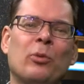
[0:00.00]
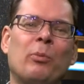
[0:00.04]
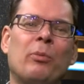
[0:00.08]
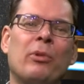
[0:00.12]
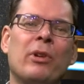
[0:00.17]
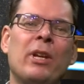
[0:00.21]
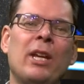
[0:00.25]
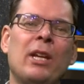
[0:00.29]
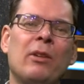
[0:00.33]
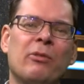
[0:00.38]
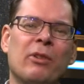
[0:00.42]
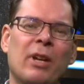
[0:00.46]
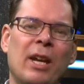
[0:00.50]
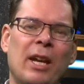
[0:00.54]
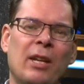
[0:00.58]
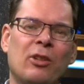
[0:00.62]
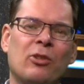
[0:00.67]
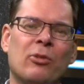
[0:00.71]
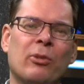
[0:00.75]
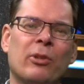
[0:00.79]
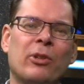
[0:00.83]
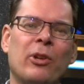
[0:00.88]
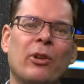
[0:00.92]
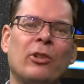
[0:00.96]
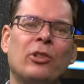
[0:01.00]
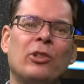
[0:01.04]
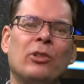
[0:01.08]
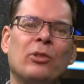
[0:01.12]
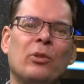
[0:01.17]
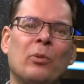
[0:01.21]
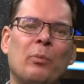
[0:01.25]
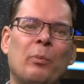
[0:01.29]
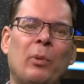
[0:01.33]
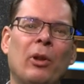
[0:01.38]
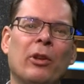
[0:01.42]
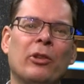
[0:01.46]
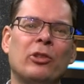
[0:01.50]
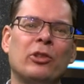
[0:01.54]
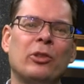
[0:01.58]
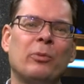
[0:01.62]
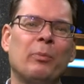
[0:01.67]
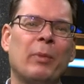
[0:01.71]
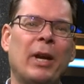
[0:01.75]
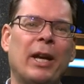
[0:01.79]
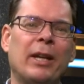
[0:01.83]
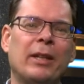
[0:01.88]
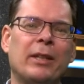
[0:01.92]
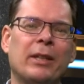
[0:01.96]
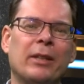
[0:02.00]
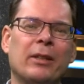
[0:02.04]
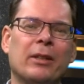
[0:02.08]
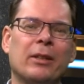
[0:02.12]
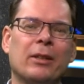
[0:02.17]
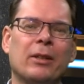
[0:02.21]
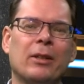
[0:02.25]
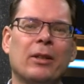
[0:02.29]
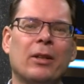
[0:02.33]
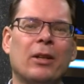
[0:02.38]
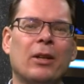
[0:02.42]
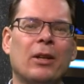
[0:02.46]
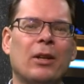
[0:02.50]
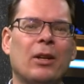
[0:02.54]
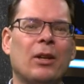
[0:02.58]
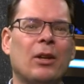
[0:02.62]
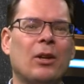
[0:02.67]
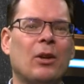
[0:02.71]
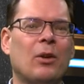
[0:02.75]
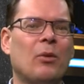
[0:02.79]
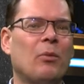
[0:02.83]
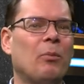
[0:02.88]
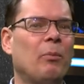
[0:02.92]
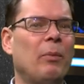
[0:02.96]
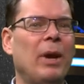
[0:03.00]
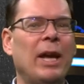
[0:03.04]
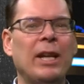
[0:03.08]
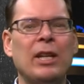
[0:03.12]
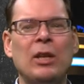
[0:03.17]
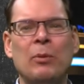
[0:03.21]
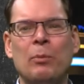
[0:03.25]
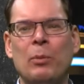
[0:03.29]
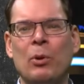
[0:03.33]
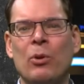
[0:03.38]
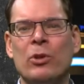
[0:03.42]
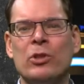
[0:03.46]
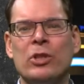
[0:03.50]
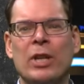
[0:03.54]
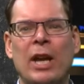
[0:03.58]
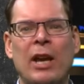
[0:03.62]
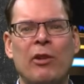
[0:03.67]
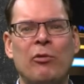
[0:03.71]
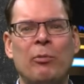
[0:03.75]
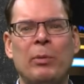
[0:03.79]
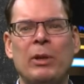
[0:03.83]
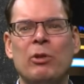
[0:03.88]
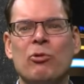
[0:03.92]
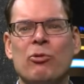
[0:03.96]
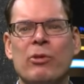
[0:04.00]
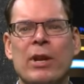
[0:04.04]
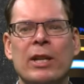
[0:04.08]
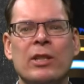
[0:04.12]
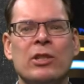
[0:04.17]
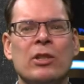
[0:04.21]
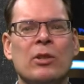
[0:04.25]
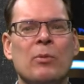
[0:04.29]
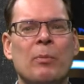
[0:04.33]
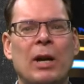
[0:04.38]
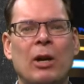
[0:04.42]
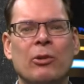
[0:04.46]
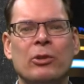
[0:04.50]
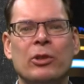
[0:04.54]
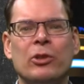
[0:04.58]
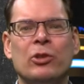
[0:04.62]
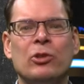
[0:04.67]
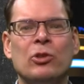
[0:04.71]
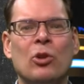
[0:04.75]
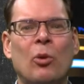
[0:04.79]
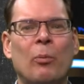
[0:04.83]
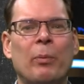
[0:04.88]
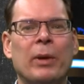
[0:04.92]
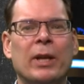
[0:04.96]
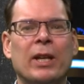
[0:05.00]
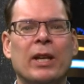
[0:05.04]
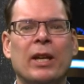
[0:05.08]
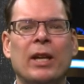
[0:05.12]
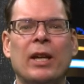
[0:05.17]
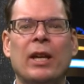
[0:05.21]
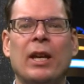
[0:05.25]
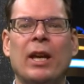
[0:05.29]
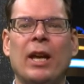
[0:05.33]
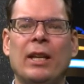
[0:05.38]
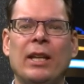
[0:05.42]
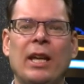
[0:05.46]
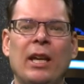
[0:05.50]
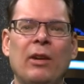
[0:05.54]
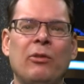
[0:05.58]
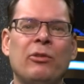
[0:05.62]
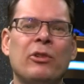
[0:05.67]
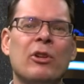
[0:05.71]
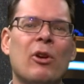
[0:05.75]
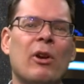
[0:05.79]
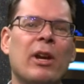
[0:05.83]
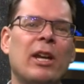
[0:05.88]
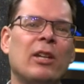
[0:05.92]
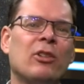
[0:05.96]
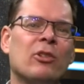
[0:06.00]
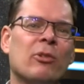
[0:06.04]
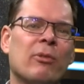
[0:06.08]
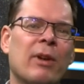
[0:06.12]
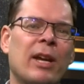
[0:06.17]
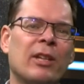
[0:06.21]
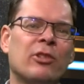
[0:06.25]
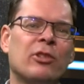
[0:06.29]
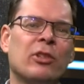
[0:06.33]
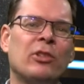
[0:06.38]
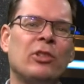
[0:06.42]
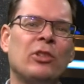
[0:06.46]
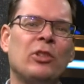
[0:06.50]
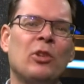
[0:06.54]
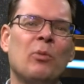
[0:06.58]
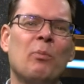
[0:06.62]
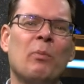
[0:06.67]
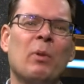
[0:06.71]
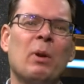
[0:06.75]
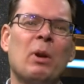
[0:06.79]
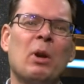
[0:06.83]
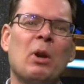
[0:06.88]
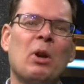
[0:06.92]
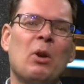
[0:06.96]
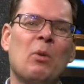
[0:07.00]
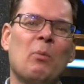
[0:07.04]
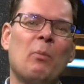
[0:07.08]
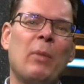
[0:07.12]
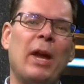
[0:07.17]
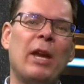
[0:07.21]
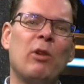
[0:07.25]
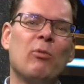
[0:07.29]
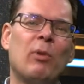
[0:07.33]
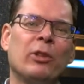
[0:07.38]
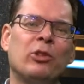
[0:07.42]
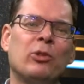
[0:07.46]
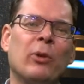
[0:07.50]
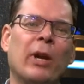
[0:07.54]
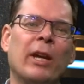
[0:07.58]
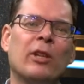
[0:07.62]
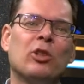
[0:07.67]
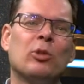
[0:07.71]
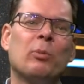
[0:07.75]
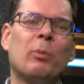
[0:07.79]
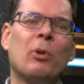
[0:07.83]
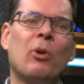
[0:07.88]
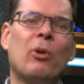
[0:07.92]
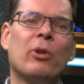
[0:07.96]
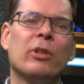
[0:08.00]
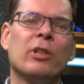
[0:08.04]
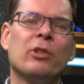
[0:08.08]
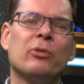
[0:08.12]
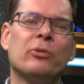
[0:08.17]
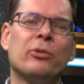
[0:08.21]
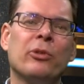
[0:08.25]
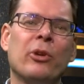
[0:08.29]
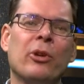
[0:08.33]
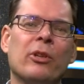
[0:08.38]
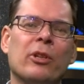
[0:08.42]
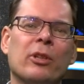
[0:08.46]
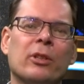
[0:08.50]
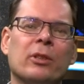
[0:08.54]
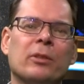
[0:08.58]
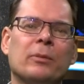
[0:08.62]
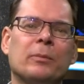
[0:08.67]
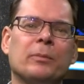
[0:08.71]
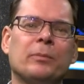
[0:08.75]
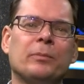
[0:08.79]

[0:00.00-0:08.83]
brief introduction to policymaking. Many books have been written about this topic, and if you're interested, you may want to explore this further.